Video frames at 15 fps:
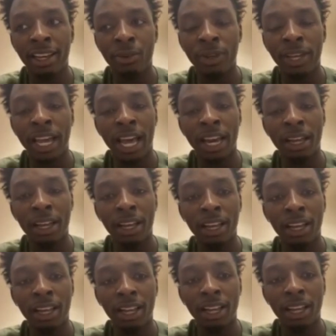we got
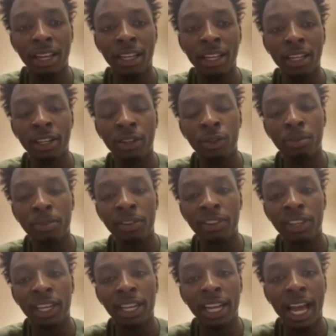a good group of
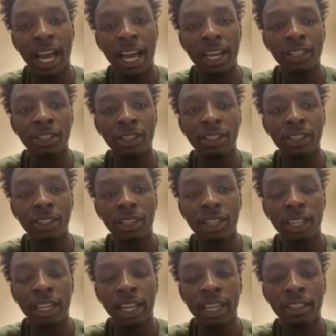young guys
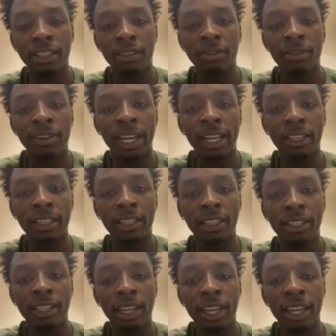and some
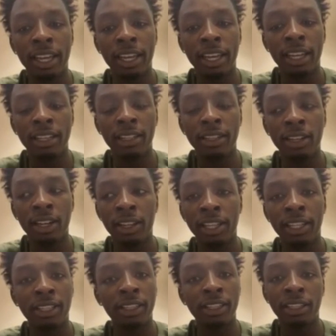vets, and, you know,
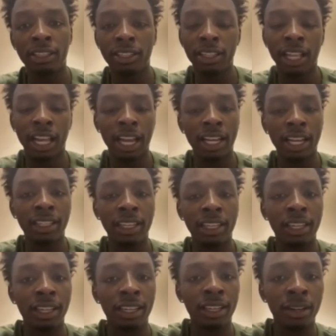this is, like I
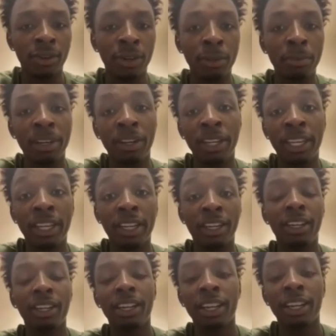said, a rebuild
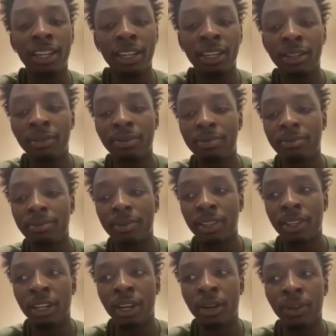year.
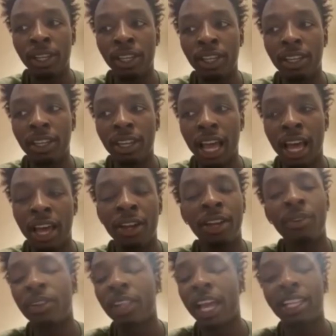You know, I don't
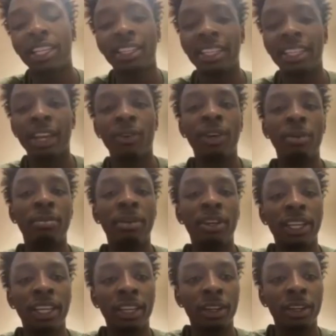even like to say
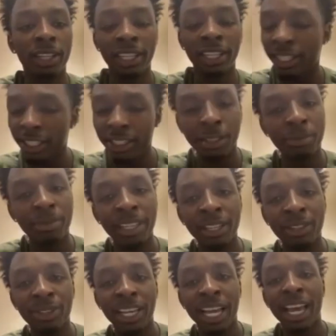rebuild year. There's just some
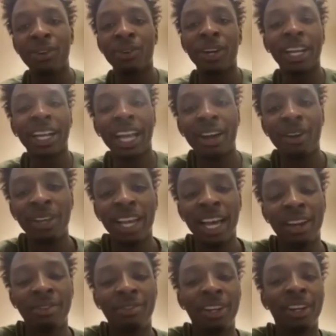things we got to work out, we
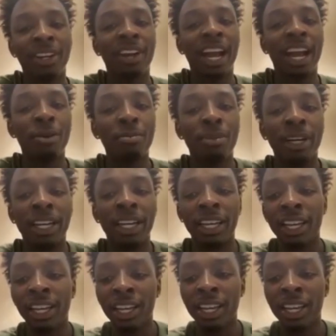got to figure out, but